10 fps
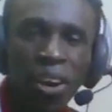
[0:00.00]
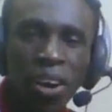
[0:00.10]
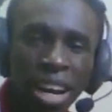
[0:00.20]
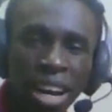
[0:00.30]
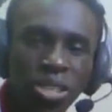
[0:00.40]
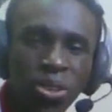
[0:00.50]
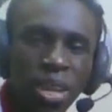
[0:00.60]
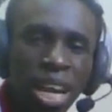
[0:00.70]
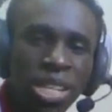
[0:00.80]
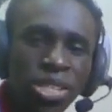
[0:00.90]
All right,
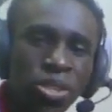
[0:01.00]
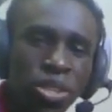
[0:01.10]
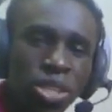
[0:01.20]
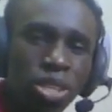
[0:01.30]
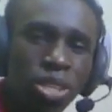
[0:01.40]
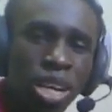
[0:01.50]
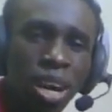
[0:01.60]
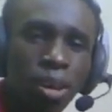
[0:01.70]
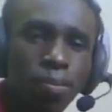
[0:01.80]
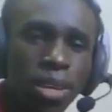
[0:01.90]
so that's just
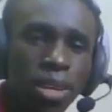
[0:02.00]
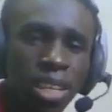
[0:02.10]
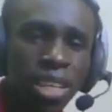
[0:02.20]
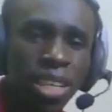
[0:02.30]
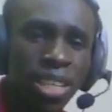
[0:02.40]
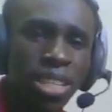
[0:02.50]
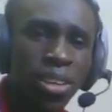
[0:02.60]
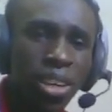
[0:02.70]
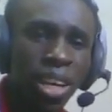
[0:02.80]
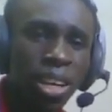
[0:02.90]
basically it,
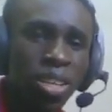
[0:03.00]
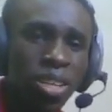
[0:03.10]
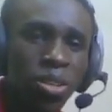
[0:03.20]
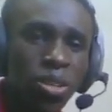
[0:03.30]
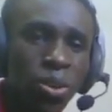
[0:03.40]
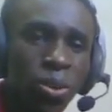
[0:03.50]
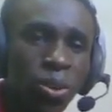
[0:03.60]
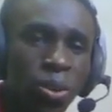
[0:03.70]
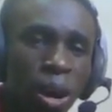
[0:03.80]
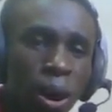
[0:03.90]
okay?
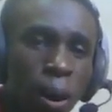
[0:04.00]
So